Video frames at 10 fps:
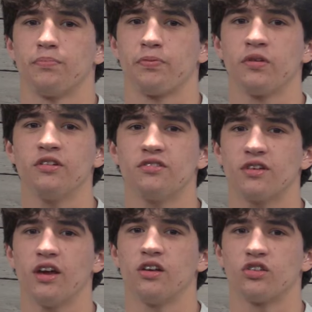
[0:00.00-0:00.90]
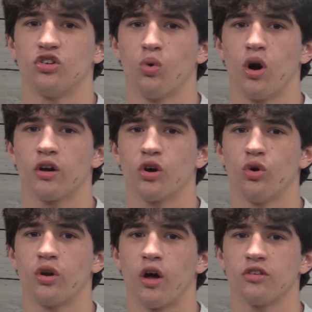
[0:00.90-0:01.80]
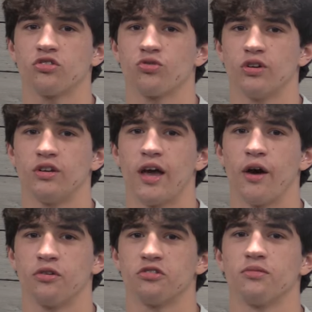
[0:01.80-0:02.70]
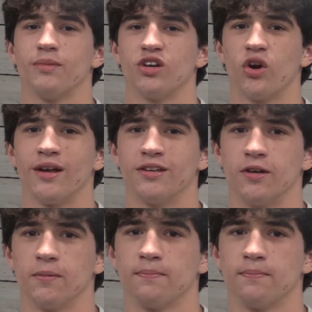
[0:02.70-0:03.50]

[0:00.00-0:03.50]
Please scan the QR code on screen now to submit your idea.